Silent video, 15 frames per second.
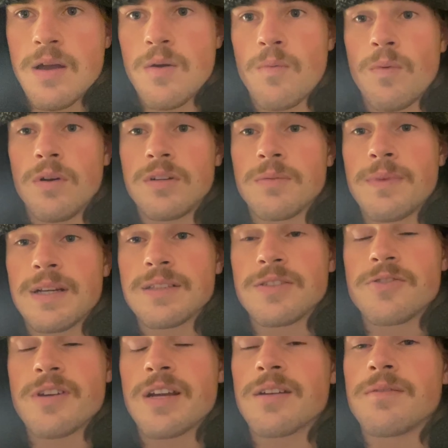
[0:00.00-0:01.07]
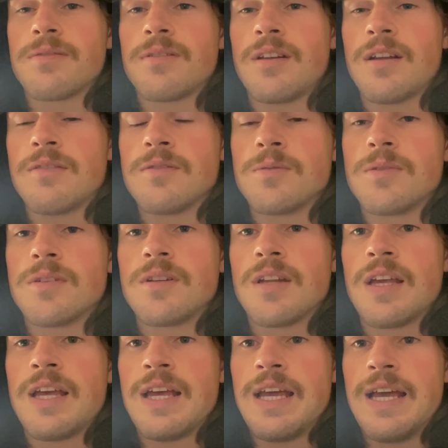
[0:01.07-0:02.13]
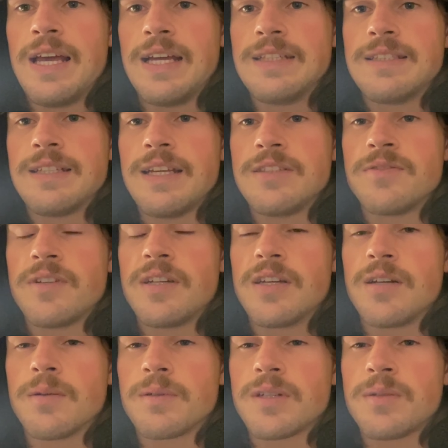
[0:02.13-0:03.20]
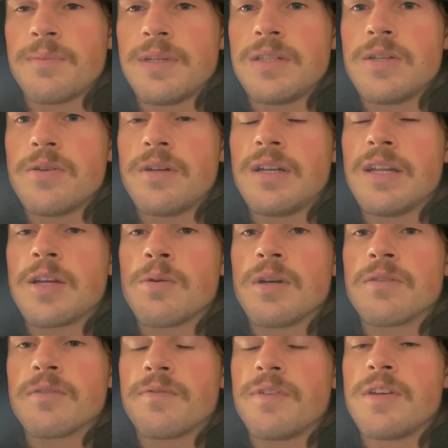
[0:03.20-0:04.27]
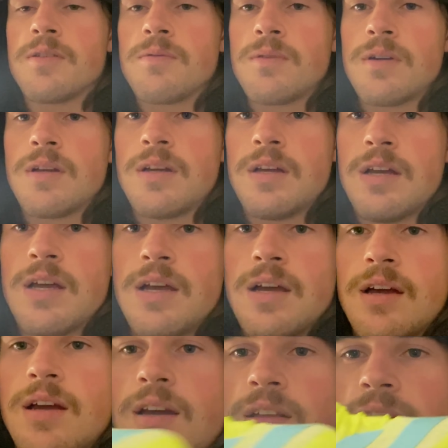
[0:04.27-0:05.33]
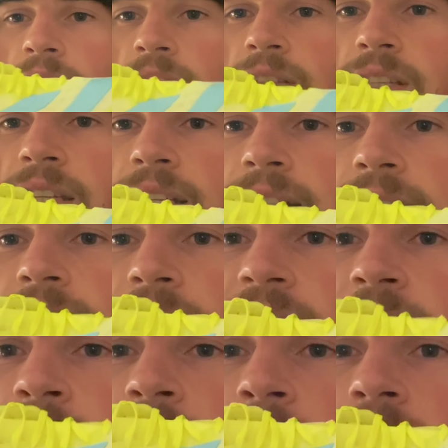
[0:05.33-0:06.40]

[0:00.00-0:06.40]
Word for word: Welcome back to Track and Flight, everyone. Today's video, I'm going to be doing a quick review on the Adidas SP